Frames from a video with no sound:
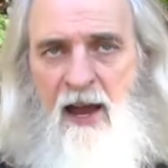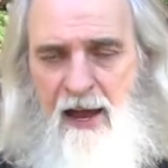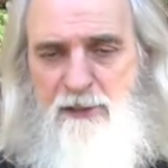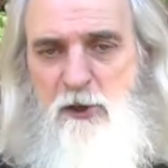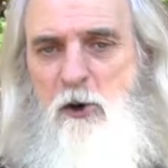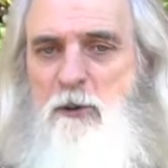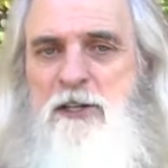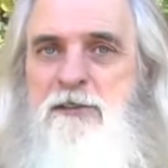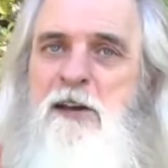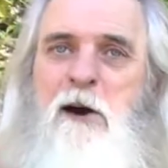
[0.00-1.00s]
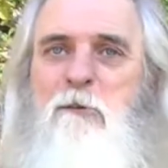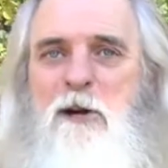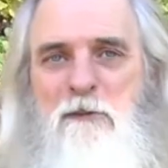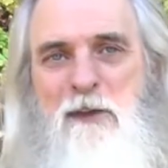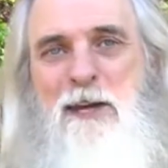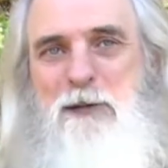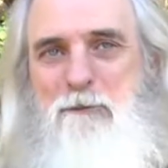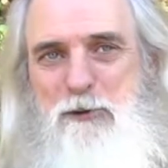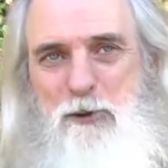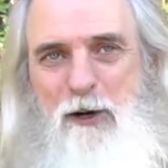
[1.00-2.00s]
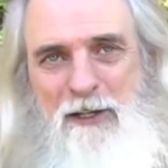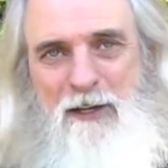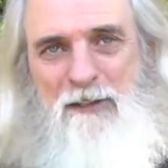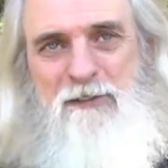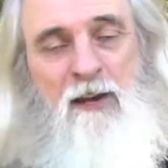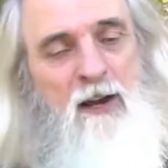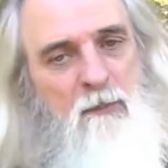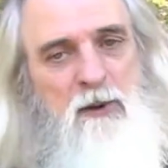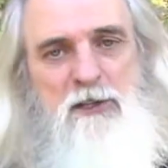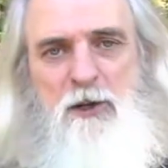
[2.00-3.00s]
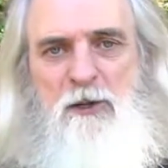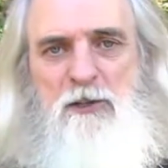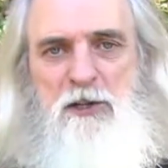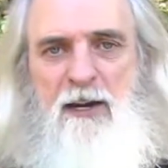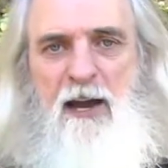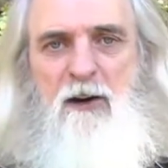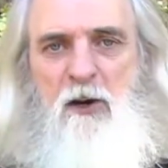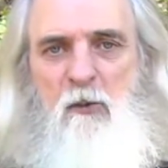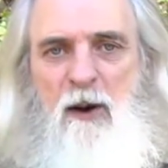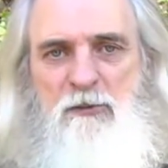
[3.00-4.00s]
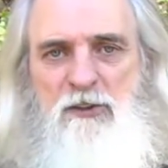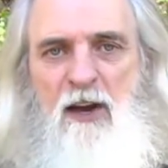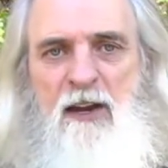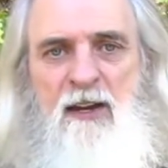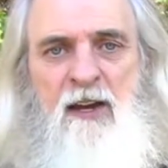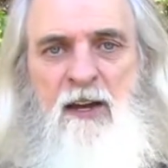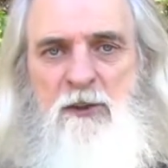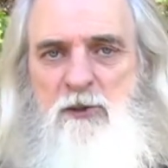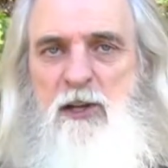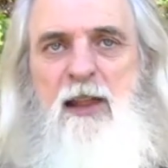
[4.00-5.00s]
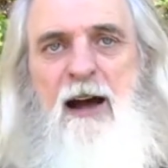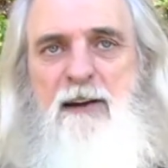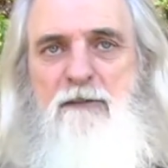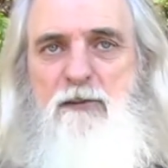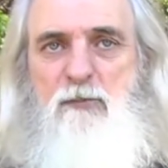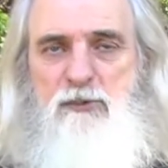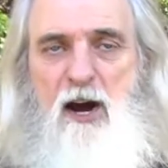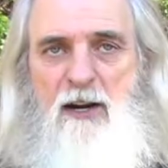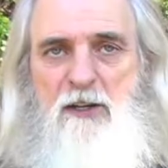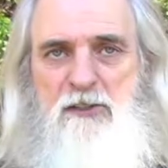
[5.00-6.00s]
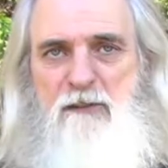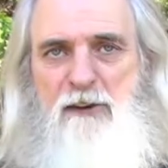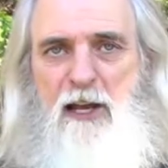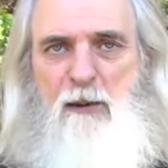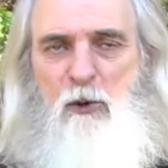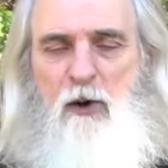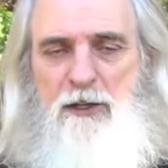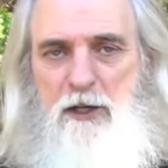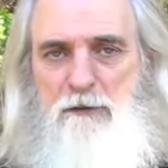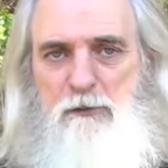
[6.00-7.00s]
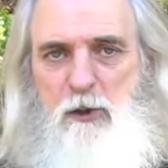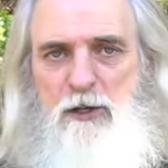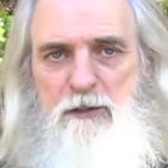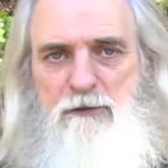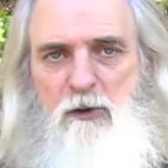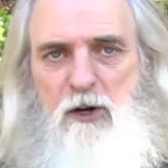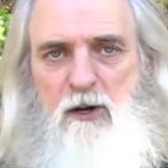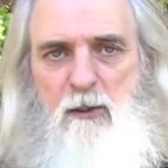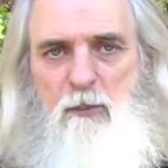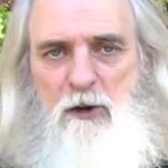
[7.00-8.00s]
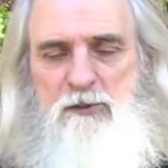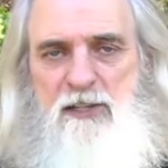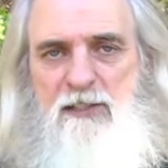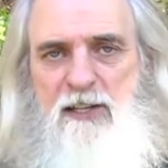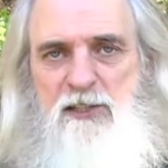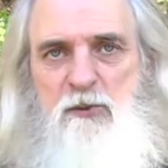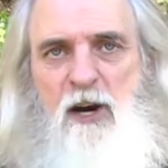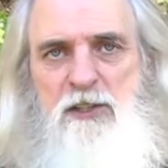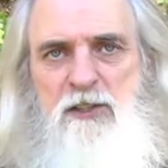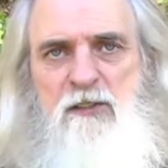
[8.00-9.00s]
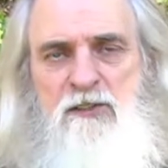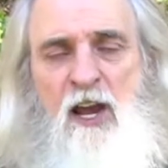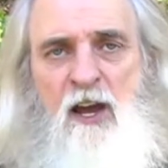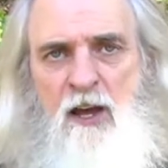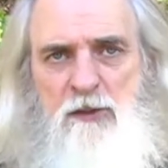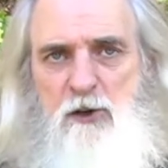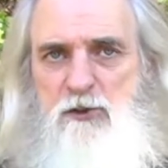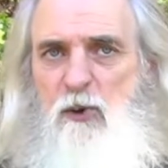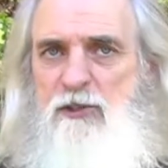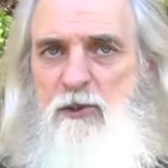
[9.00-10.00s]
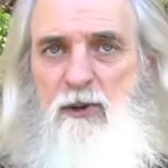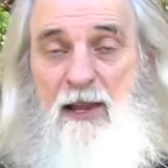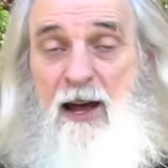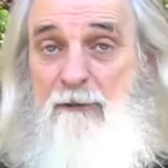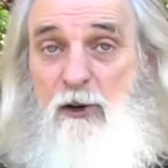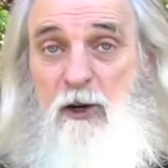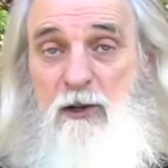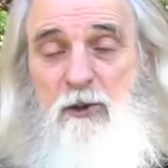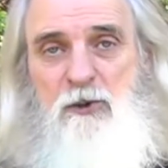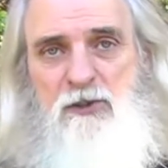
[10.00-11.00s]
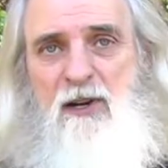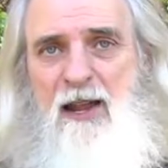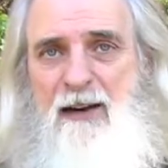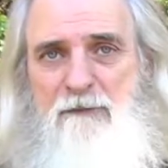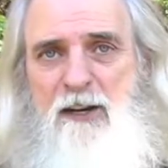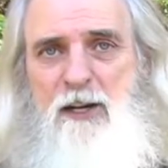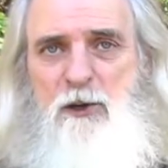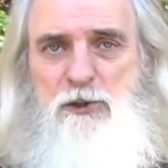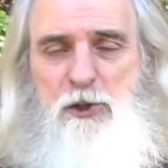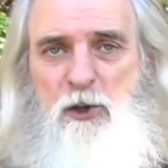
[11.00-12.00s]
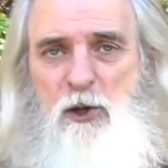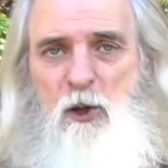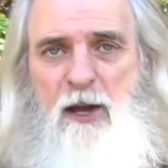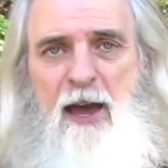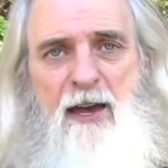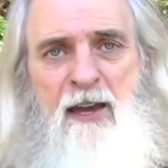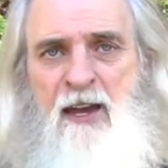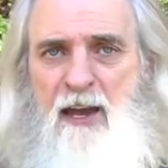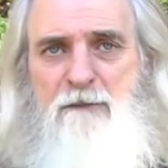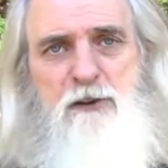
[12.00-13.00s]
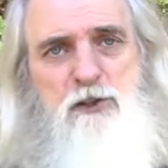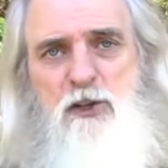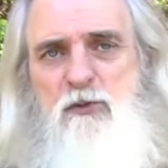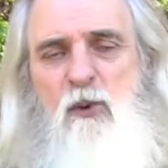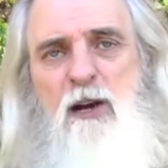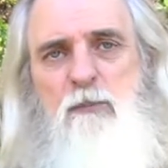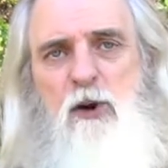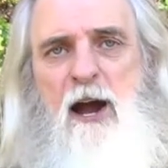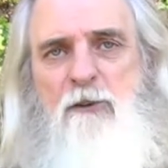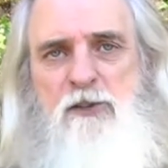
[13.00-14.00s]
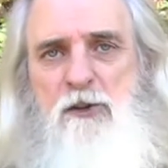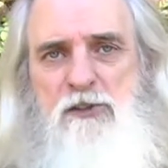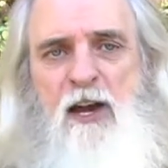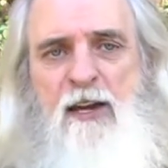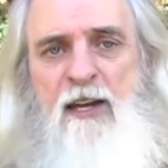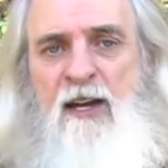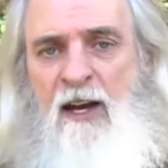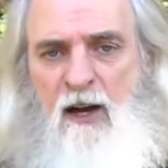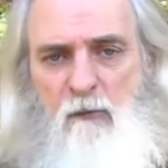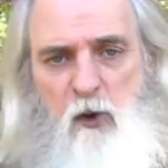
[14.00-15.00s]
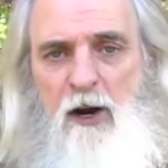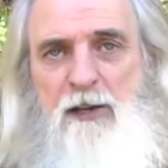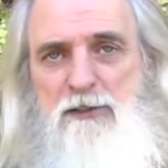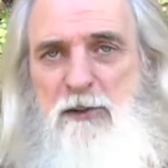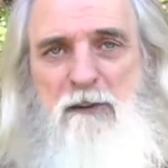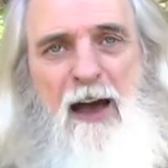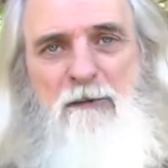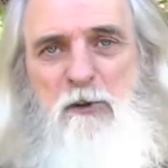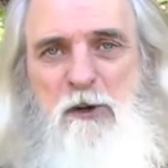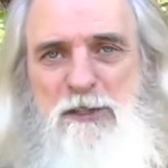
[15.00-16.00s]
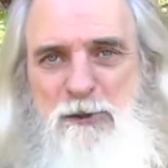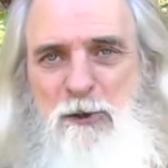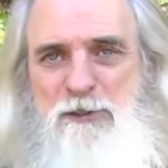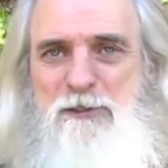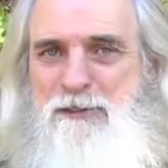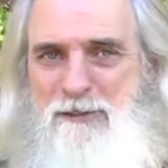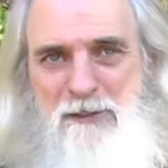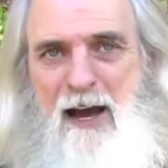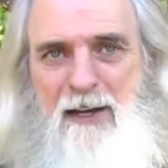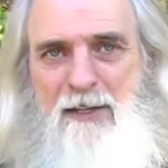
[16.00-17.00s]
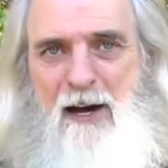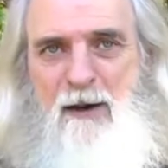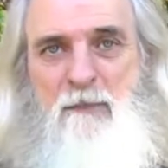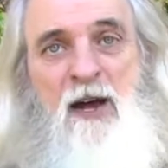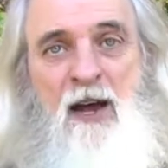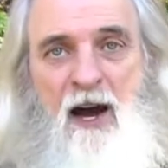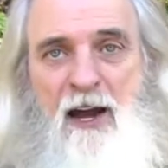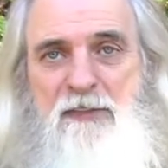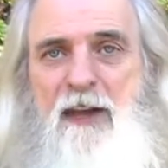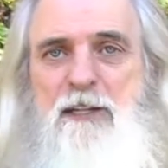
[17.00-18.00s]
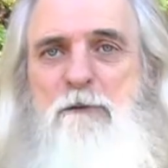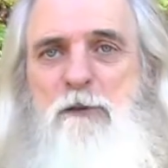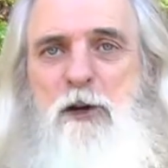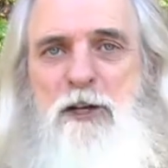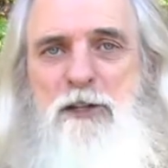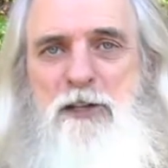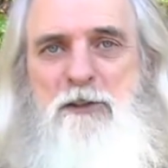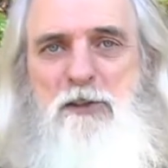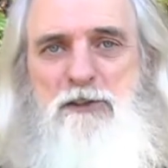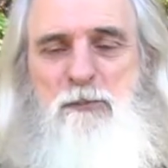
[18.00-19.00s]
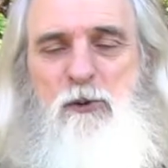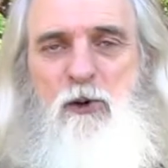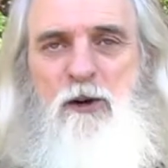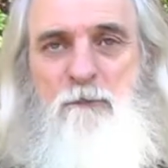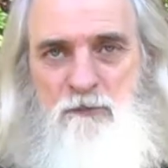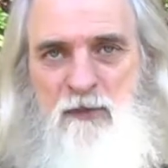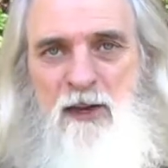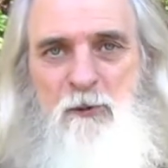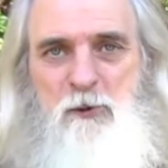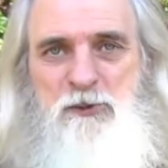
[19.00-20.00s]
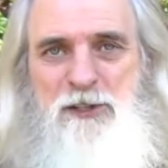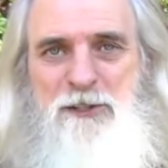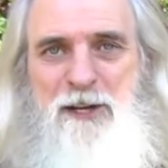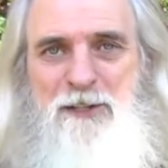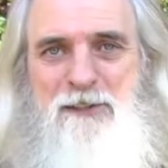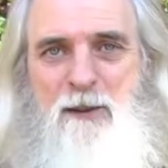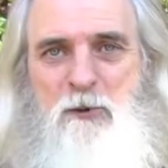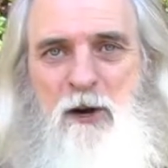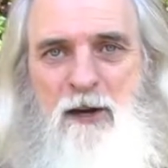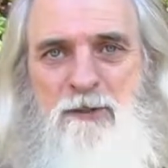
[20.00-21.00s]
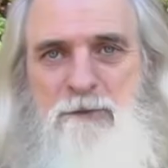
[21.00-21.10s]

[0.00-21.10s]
As always, I want to thank you for joining us. Be sure to check out our website. There's a lot of products available on there for you for emergency situations. There's also a lot of articles and a lot of videos you can look at if you just want to browse our site. We're at survivalresources.com. I thank you for your continued support, and we'll see you next time around.